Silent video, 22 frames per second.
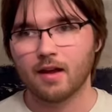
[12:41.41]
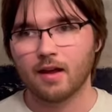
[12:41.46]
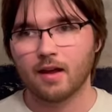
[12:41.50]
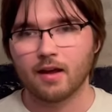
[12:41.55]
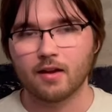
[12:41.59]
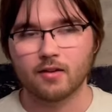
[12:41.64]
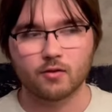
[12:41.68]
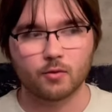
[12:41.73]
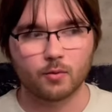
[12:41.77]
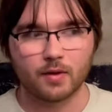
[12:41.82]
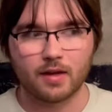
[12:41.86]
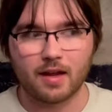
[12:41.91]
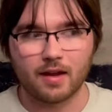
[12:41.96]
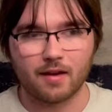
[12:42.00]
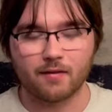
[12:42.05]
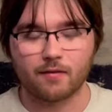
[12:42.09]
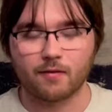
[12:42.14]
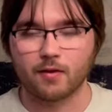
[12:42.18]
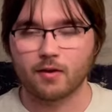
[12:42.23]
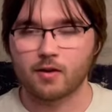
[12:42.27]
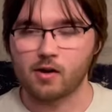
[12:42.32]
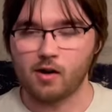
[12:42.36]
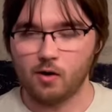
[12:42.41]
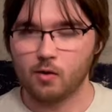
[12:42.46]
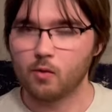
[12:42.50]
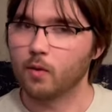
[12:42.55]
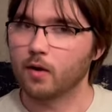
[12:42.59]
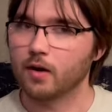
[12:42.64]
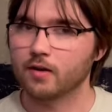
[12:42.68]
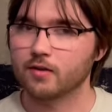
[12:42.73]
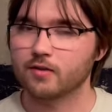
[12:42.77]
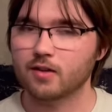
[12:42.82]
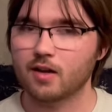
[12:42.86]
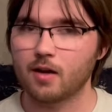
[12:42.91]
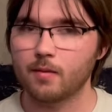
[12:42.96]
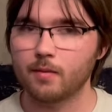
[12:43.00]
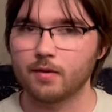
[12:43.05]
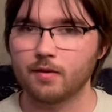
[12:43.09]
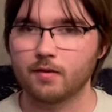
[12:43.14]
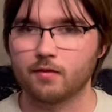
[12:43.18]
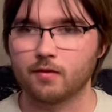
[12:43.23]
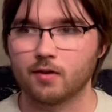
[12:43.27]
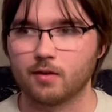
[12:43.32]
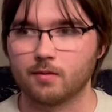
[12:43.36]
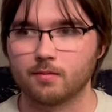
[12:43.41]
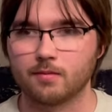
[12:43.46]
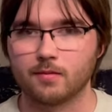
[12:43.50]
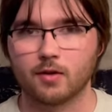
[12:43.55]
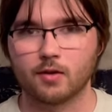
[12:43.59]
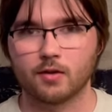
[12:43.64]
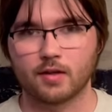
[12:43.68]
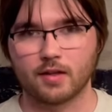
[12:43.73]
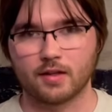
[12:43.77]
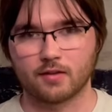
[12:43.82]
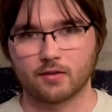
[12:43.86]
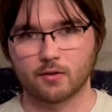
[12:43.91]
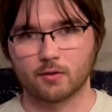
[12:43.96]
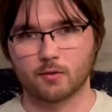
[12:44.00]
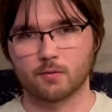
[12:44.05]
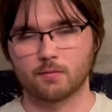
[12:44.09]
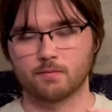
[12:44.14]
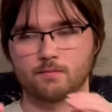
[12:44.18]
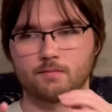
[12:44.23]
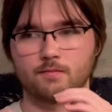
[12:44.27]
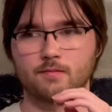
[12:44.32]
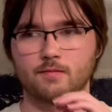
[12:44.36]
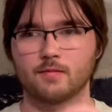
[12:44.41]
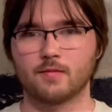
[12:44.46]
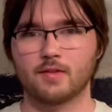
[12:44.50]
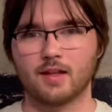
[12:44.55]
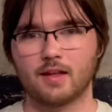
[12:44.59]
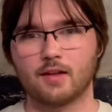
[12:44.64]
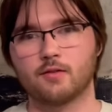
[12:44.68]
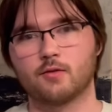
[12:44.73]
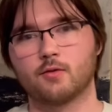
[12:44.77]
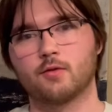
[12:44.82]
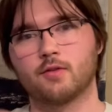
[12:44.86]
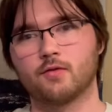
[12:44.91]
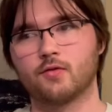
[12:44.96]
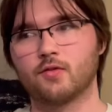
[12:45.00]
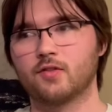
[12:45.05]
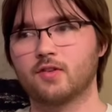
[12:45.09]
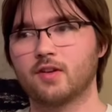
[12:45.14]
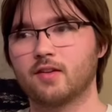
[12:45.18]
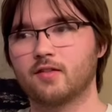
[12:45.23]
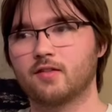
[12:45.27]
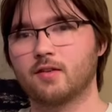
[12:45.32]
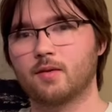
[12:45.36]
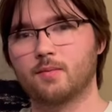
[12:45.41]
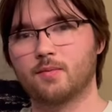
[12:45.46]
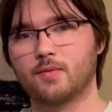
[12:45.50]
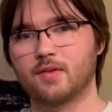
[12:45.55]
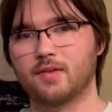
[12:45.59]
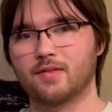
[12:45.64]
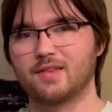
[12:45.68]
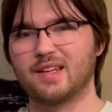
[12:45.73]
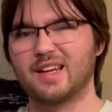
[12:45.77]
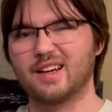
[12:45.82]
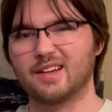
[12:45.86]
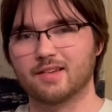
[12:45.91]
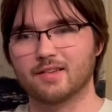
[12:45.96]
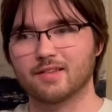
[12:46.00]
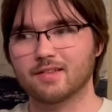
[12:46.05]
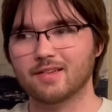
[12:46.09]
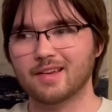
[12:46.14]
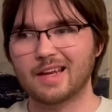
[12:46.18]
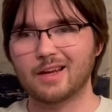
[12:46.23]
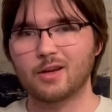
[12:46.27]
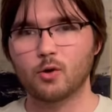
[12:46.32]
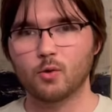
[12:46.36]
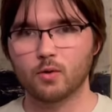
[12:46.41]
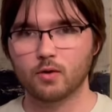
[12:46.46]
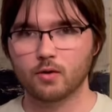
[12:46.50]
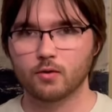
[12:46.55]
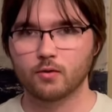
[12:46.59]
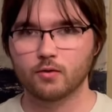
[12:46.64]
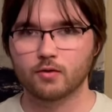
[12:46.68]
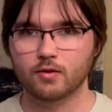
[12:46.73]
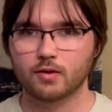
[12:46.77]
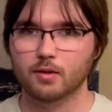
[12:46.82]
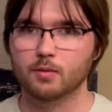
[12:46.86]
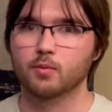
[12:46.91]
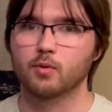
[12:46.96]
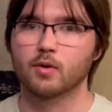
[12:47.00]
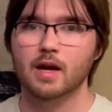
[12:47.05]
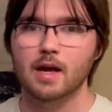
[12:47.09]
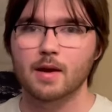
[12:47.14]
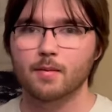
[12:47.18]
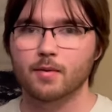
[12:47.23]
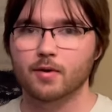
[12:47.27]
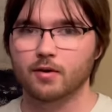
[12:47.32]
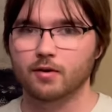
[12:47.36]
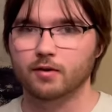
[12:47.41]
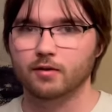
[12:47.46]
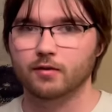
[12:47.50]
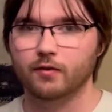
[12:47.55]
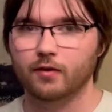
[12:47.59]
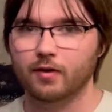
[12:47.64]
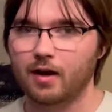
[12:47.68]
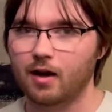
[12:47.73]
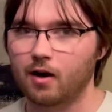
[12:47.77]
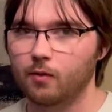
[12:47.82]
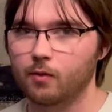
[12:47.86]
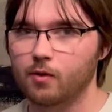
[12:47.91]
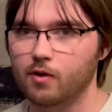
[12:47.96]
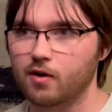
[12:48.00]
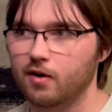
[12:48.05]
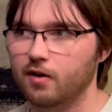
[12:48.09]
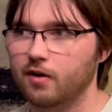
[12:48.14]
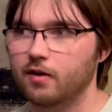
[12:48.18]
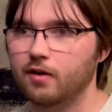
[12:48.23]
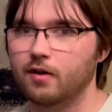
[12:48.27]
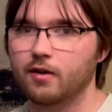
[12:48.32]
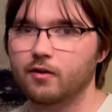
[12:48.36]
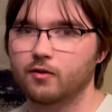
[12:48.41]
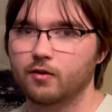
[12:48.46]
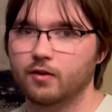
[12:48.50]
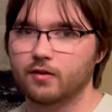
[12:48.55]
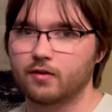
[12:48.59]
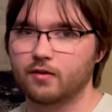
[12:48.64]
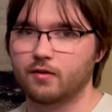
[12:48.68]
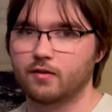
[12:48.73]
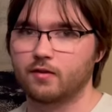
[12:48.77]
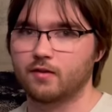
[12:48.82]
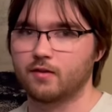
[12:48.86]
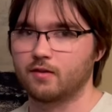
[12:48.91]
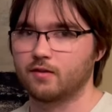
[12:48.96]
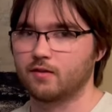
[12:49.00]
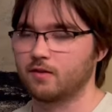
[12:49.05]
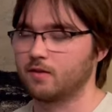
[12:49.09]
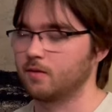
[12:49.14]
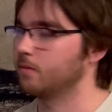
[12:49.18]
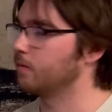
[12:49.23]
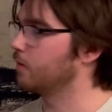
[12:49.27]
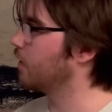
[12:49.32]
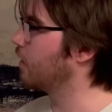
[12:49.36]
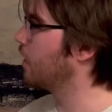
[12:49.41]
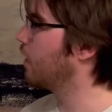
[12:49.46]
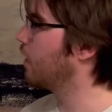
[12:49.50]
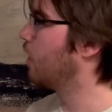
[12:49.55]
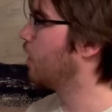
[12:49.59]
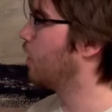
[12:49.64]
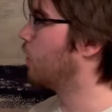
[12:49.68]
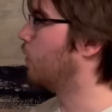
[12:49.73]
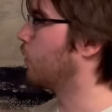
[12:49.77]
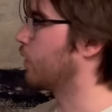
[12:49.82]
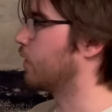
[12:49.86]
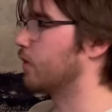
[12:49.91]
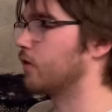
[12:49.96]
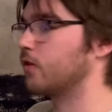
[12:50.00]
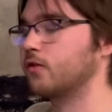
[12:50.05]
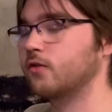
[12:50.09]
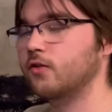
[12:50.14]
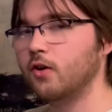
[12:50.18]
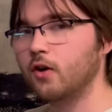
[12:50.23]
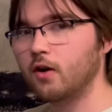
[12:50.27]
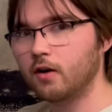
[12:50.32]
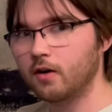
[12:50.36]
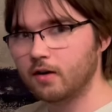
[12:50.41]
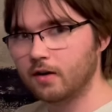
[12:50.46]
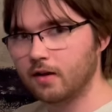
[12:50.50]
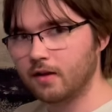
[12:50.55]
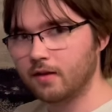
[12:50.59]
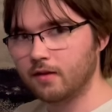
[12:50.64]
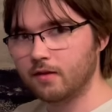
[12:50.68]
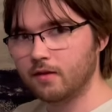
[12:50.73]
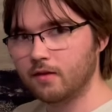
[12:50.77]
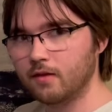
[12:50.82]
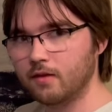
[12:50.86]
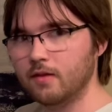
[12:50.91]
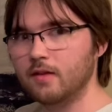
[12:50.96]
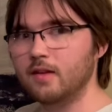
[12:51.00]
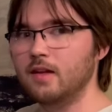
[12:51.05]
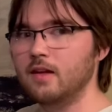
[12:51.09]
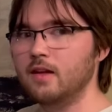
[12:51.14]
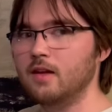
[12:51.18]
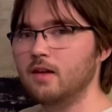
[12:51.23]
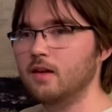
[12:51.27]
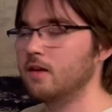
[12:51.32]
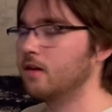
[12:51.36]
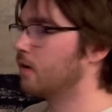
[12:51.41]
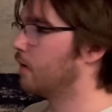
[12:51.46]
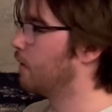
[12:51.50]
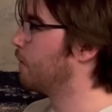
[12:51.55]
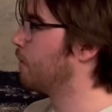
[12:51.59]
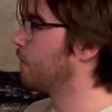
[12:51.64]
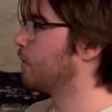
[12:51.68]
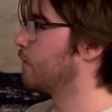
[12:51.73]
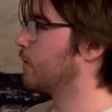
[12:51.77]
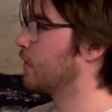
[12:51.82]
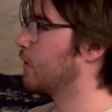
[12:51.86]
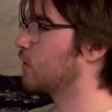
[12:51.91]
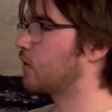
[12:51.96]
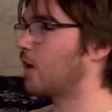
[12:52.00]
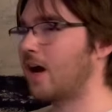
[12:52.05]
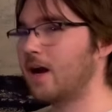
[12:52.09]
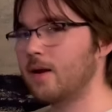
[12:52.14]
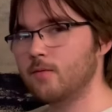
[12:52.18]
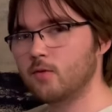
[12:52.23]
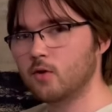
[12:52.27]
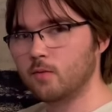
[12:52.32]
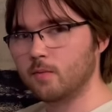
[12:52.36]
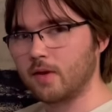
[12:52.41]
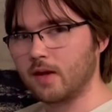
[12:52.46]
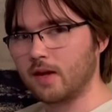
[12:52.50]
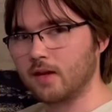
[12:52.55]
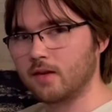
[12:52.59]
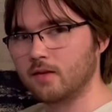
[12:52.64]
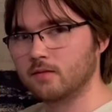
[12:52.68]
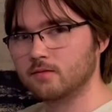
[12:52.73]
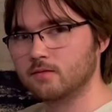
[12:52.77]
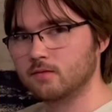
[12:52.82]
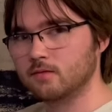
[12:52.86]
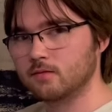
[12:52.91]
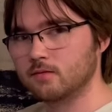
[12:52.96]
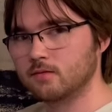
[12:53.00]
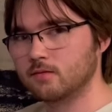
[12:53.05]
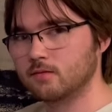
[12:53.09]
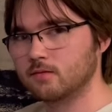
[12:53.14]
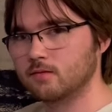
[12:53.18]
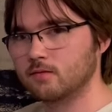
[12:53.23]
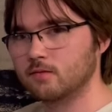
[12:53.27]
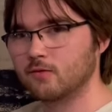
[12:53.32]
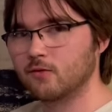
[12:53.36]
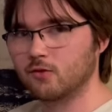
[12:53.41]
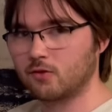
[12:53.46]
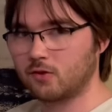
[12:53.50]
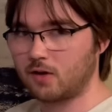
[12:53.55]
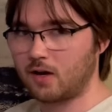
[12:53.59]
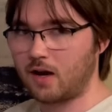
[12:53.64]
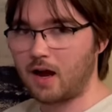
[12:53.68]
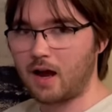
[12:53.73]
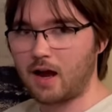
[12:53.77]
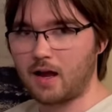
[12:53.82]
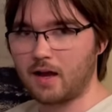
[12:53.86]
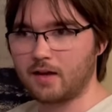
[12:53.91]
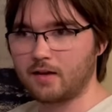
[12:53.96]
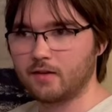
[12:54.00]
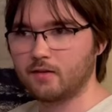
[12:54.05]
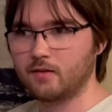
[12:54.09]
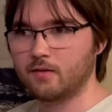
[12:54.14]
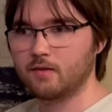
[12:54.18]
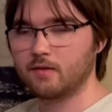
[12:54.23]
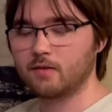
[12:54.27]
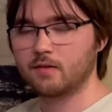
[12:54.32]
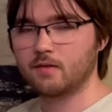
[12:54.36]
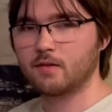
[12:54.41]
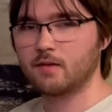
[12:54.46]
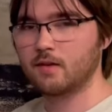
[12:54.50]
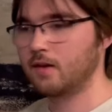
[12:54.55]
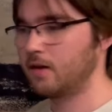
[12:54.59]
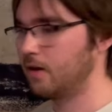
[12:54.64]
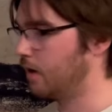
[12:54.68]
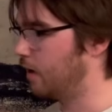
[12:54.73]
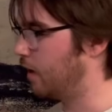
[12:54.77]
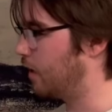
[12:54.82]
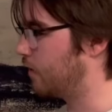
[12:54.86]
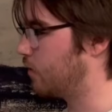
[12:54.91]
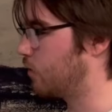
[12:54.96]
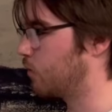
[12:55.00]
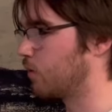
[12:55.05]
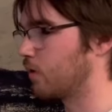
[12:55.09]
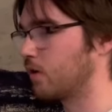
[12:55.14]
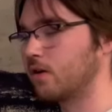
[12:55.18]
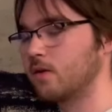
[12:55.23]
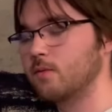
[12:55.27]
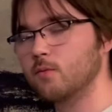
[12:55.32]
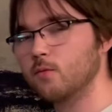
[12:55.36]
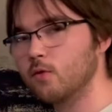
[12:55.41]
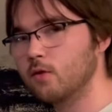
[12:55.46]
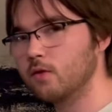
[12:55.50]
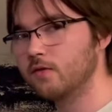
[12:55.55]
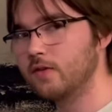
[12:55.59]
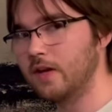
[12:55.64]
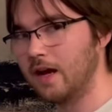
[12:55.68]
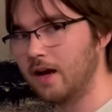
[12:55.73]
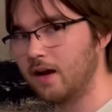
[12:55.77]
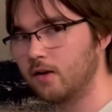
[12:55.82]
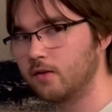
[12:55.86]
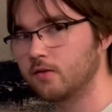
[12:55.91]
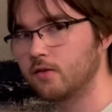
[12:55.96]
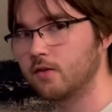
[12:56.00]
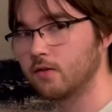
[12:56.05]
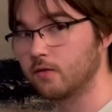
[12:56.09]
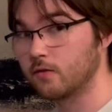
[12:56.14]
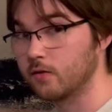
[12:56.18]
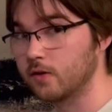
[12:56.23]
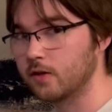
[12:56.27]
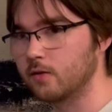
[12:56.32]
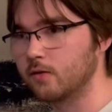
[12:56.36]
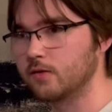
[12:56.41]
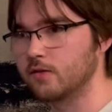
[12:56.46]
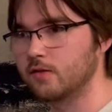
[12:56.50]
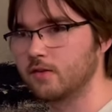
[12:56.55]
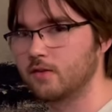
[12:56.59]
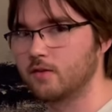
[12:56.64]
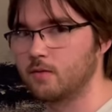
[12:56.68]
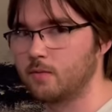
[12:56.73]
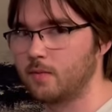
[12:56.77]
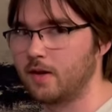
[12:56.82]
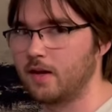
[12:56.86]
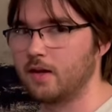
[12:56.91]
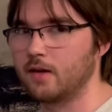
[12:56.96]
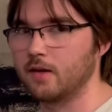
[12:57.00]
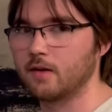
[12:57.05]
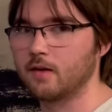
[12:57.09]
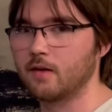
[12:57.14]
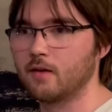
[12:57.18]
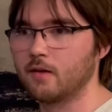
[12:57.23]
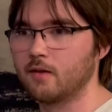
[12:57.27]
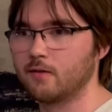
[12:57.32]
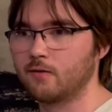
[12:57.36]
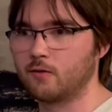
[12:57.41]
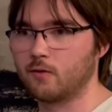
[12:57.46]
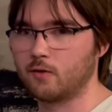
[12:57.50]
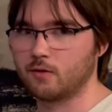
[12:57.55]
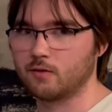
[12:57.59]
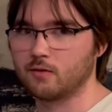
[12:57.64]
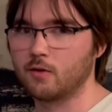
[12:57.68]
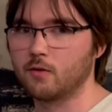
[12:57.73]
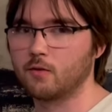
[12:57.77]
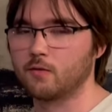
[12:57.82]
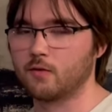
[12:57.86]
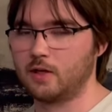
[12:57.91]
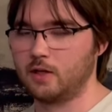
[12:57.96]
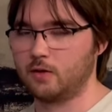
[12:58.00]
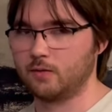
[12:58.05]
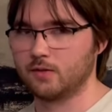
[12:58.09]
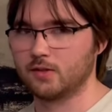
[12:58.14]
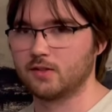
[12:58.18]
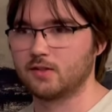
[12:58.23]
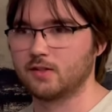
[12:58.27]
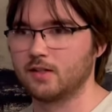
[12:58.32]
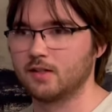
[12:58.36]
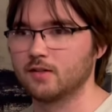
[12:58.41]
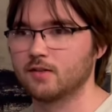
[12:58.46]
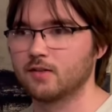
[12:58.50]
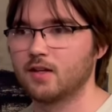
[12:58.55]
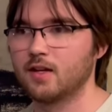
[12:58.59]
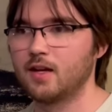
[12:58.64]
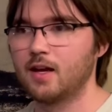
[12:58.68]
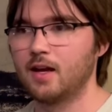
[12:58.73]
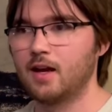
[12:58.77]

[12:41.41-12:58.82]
And so we can't figure out where it's coming from. Okay, so that sort of sets up the kind of psychoacoustic parameters for how we're gonna address this system. We're gonna start in the time domain for our highs, and then we're gonna move down to the frequency domain for our low frequencies.